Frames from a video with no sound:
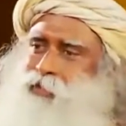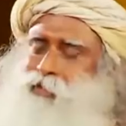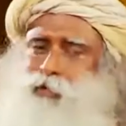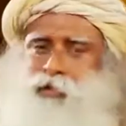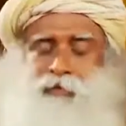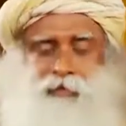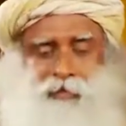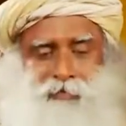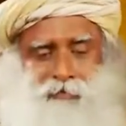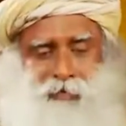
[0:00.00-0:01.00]
So he
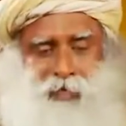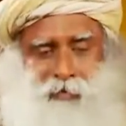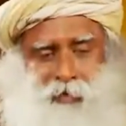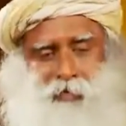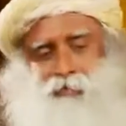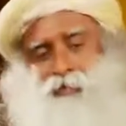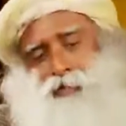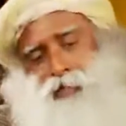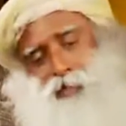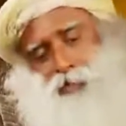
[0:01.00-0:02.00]
was very
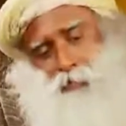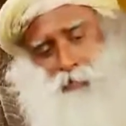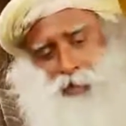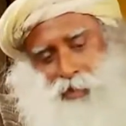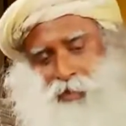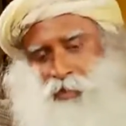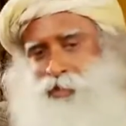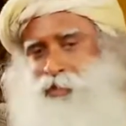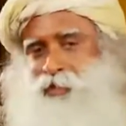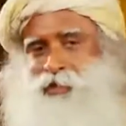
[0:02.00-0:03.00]
wonderful, he took
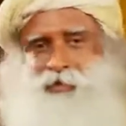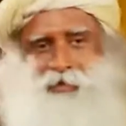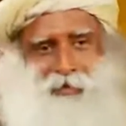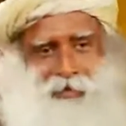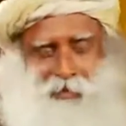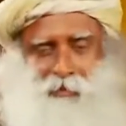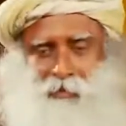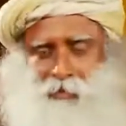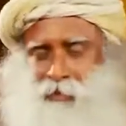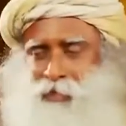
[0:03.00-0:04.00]
me to the… you know,
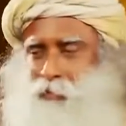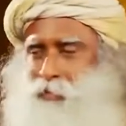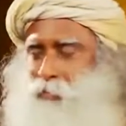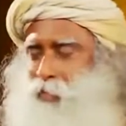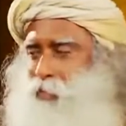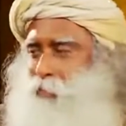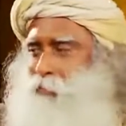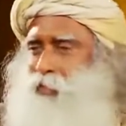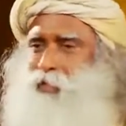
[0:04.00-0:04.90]
we met him in the parliament